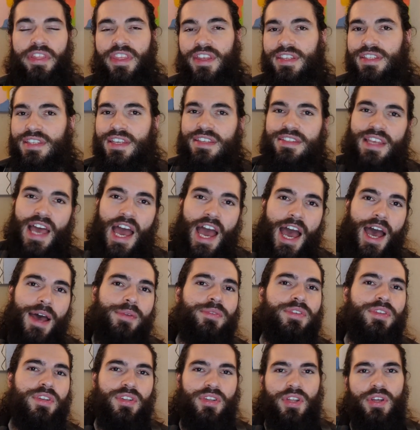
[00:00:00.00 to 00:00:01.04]
this is
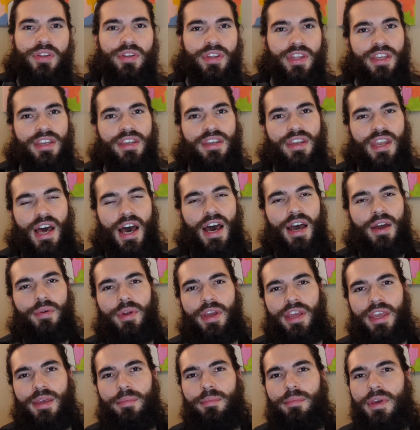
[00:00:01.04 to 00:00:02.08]
absolutely not
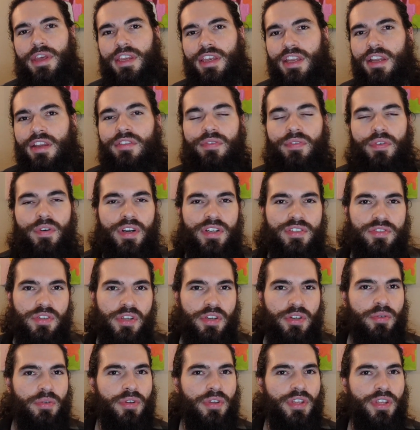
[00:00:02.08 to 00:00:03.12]
recommended for
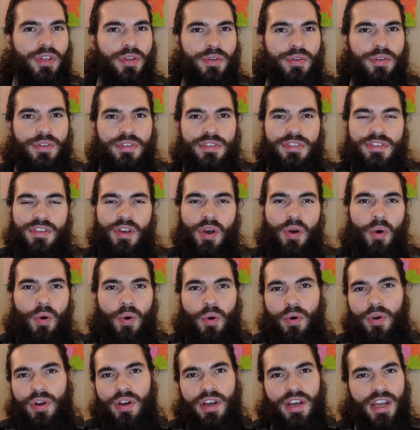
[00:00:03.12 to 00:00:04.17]
general use
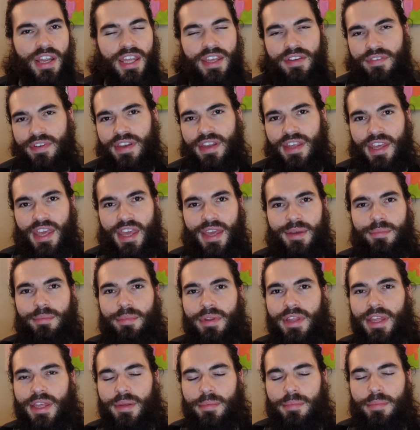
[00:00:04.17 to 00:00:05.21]
or even in
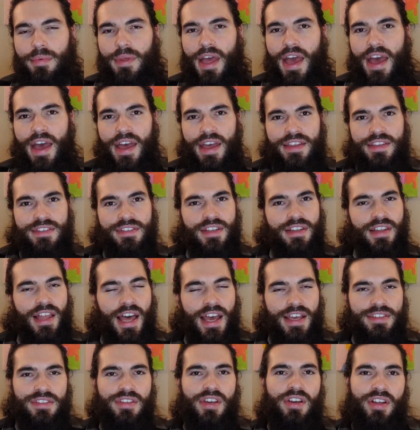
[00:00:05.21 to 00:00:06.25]
gameplay, as
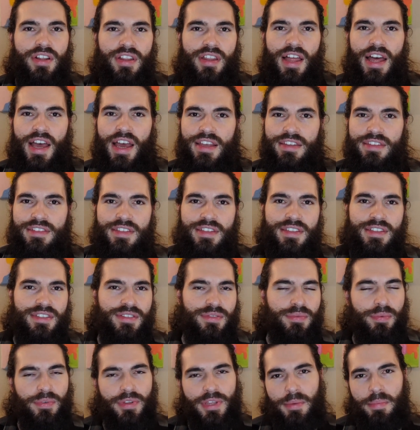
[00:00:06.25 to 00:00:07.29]
glass on glass
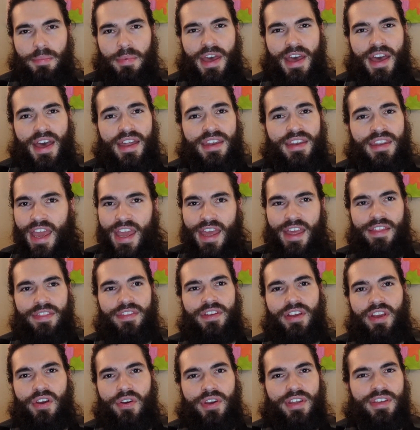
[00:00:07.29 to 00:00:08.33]
is really bad and they're
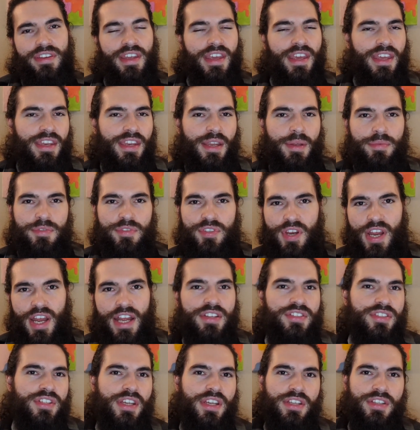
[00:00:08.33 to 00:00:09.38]
going to end up
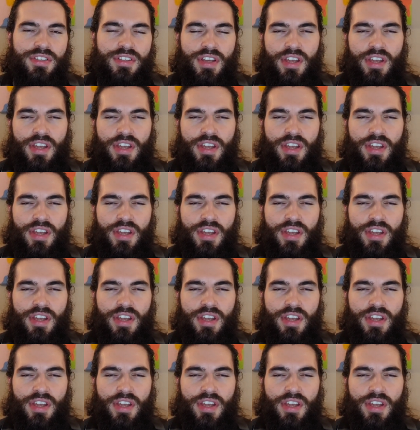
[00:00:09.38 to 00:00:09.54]
scratching each